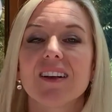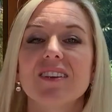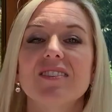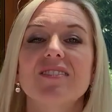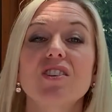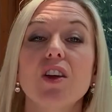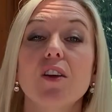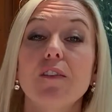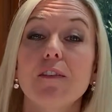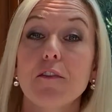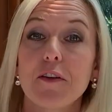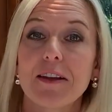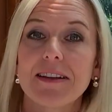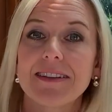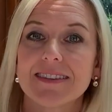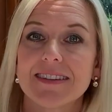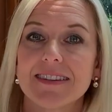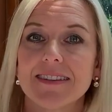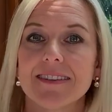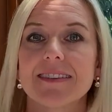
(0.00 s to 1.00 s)
So for
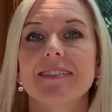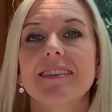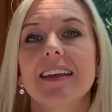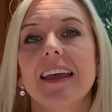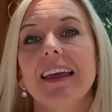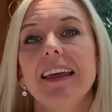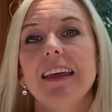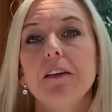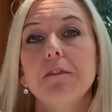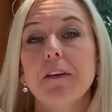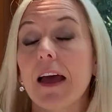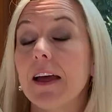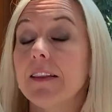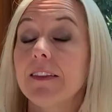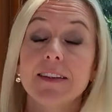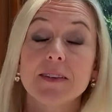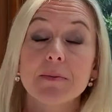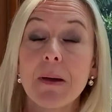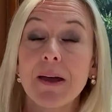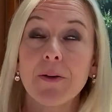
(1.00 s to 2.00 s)
instance, if,
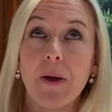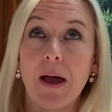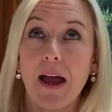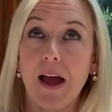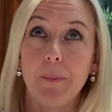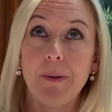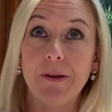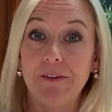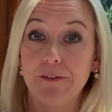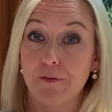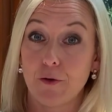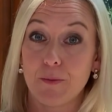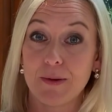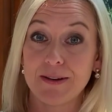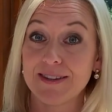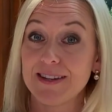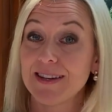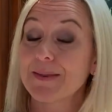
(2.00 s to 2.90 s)
and this might not happen at four months,